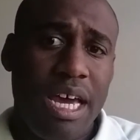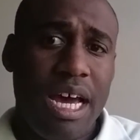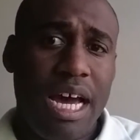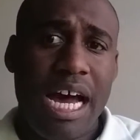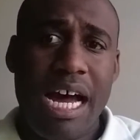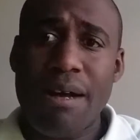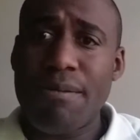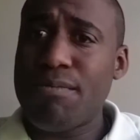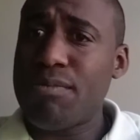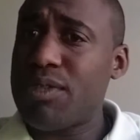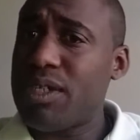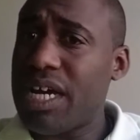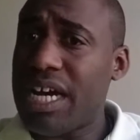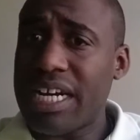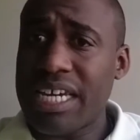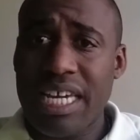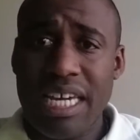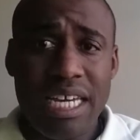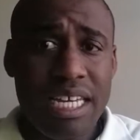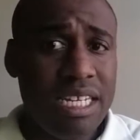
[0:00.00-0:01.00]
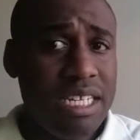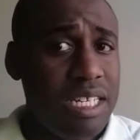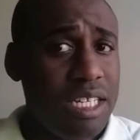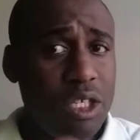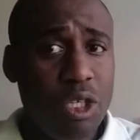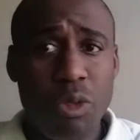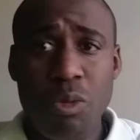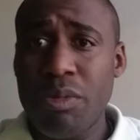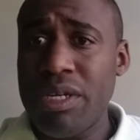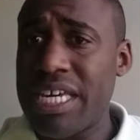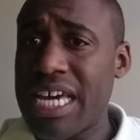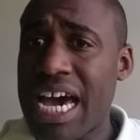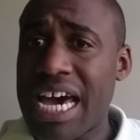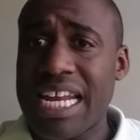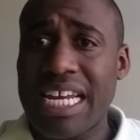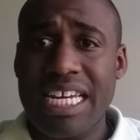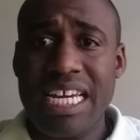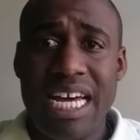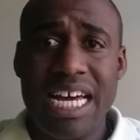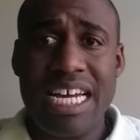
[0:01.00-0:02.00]
Again, you
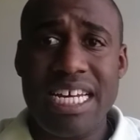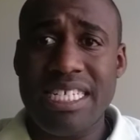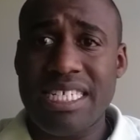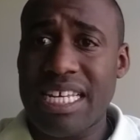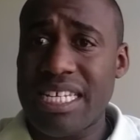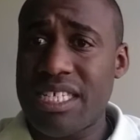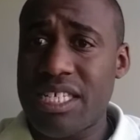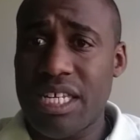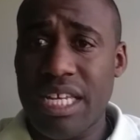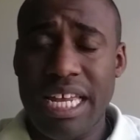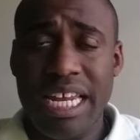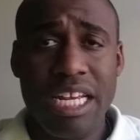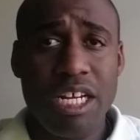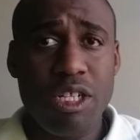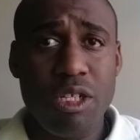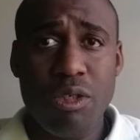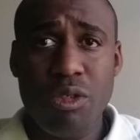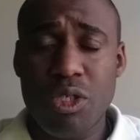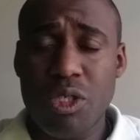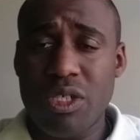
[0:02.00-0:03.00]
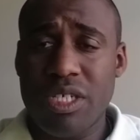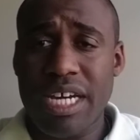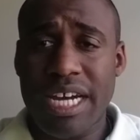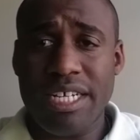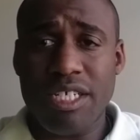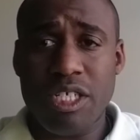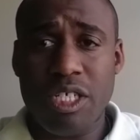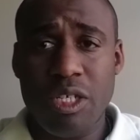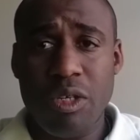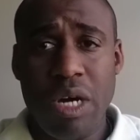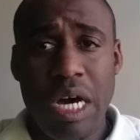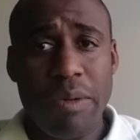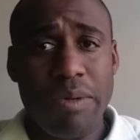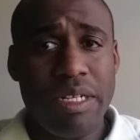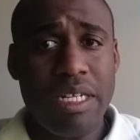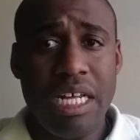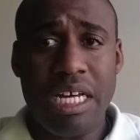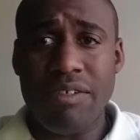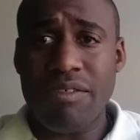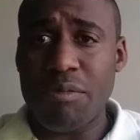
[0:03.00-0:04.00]
Miata guys, that includes you guys too. I would
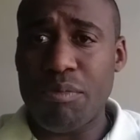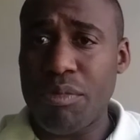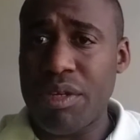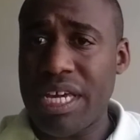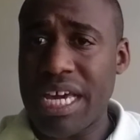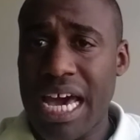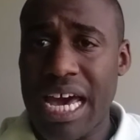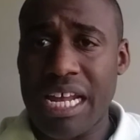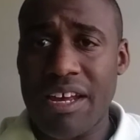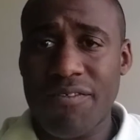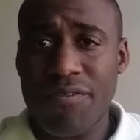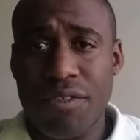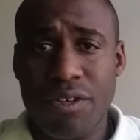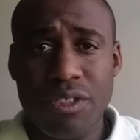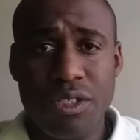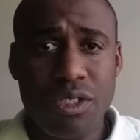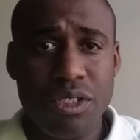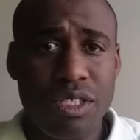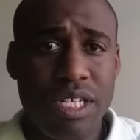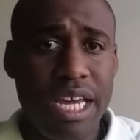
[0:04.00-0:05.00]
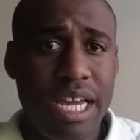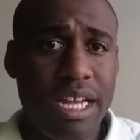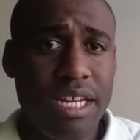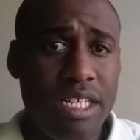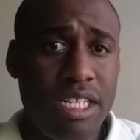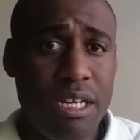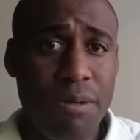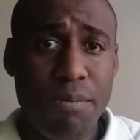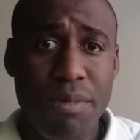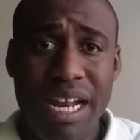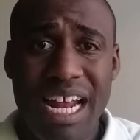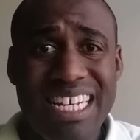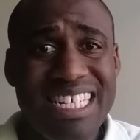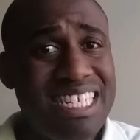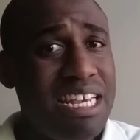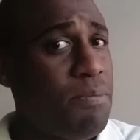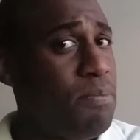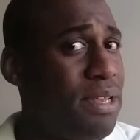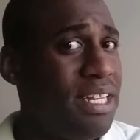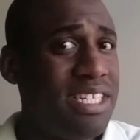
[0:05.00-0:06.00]
love a Miata first or second gen, but I
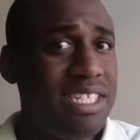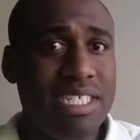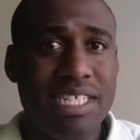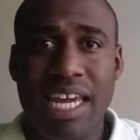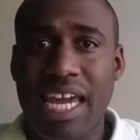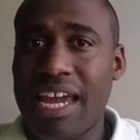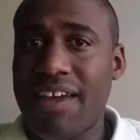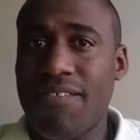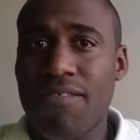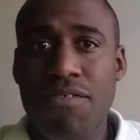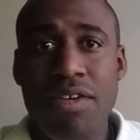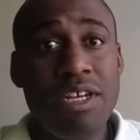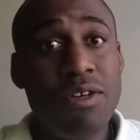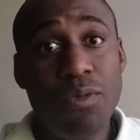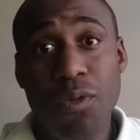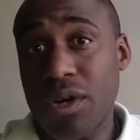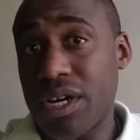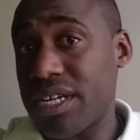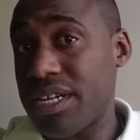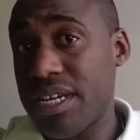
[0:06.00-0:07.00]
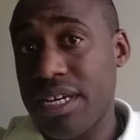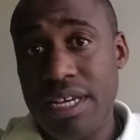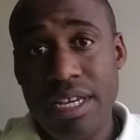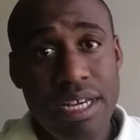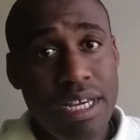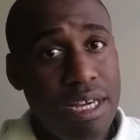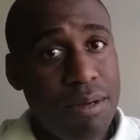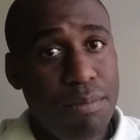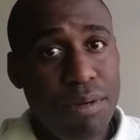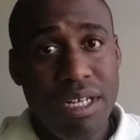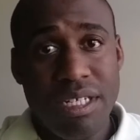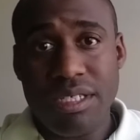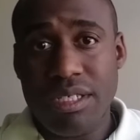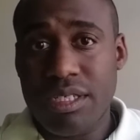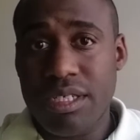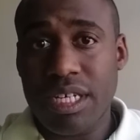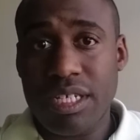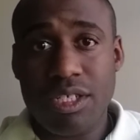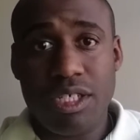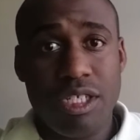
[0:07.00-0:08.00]
simply just can't fit in one, being
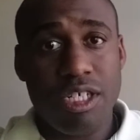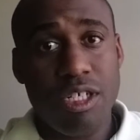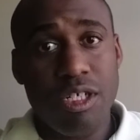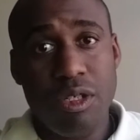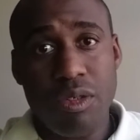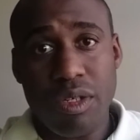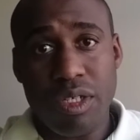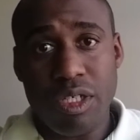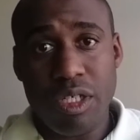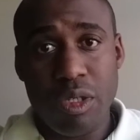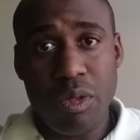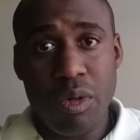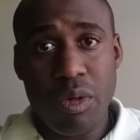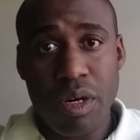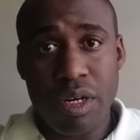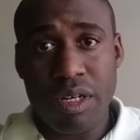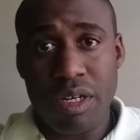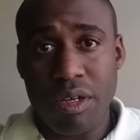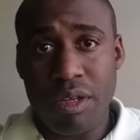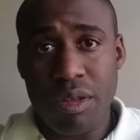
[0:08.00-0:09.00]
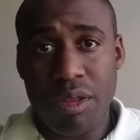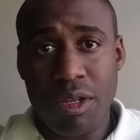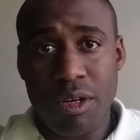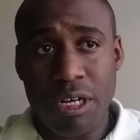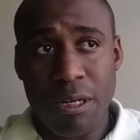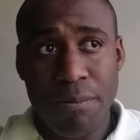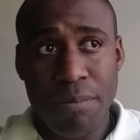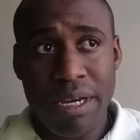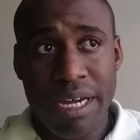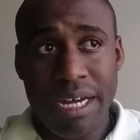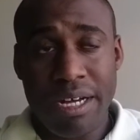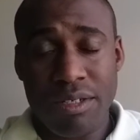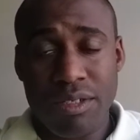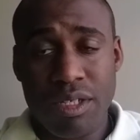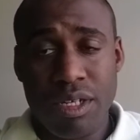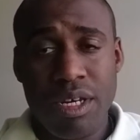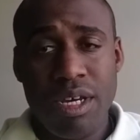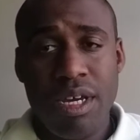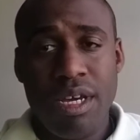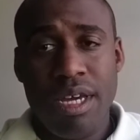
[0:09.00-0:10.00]
6'2" and 230 pounds.